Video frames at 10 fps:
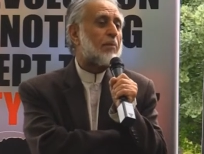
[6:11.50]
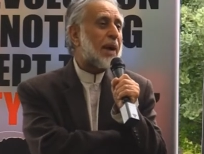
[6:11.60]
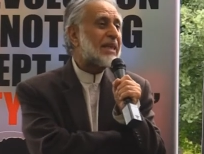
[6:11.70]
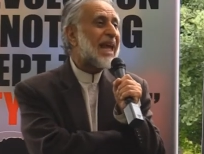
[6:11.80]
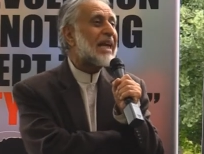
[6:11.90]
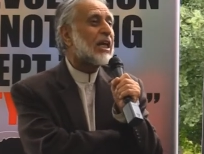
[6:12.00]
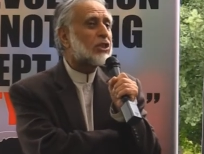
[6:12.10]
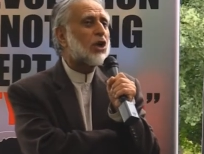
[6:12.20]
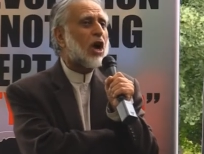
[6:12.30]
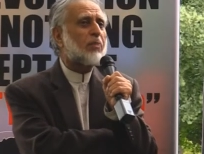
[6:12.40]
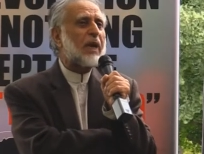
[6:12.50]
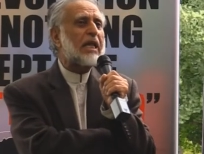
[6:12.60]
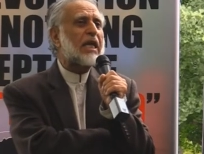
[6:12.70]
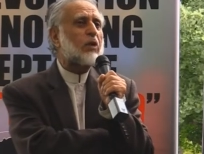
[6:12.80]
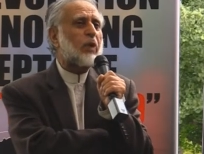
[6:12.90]
But that does not
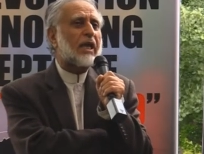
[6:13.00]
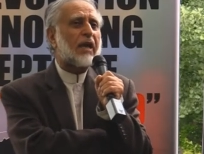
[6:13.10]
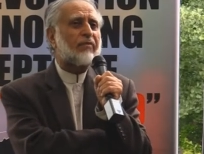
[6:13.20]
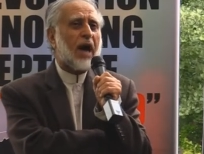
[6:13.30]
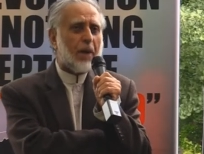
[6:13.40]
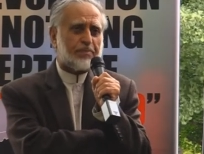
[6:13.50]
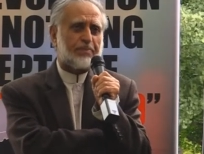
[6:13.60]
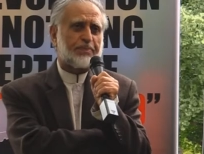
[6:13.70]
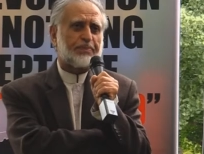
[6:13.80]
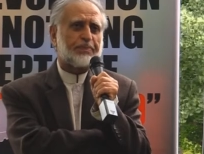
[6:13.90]
mean that we give up.